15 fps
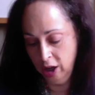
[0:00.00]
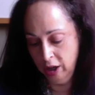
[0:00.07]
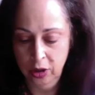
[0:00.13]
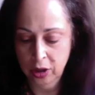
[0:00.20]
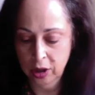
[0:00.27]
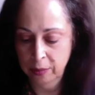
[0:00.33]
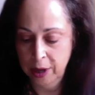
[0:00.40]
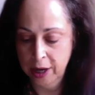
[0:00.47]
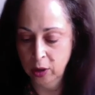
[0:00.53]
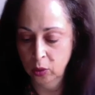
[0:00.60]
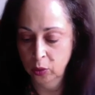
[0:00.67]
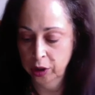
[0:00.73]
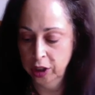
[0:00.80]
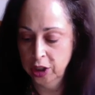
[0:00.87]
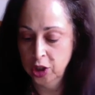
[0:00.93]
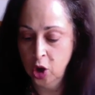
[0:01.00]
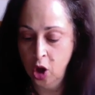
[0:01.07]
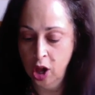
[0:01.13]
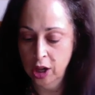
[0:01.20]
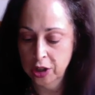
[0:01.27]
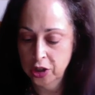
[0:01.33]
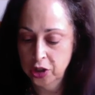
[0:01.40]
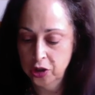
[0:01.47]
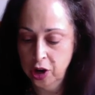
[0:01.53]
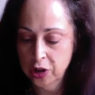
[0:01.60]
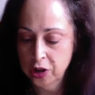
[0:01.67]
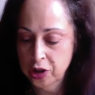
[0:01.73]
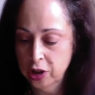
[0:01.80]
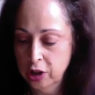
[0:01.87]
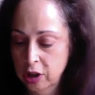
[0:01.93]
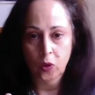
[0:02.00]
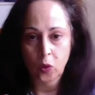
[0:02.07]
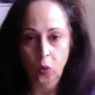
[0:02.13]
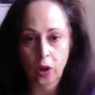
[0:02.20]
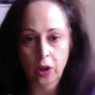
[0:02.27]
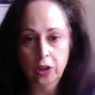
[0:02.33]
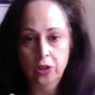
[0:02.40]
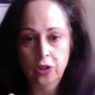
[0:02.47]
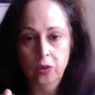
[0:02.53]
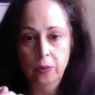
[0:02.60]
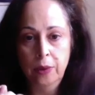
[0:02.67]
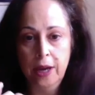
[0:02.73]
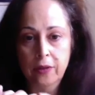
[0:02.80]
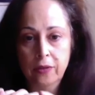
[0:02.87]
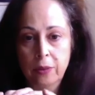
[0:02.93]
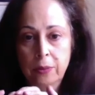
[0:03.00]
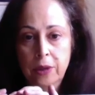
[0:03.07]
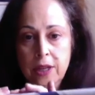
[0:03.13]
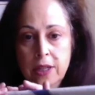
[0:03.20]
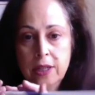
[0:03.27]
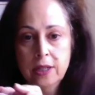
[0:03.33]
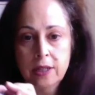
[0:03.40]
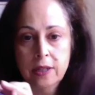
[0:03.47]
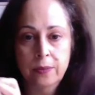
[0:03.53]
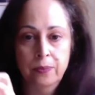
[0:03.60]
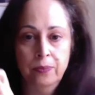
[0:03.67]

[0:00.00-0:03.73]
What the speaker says: You can make a really tall structure. What could you make from this?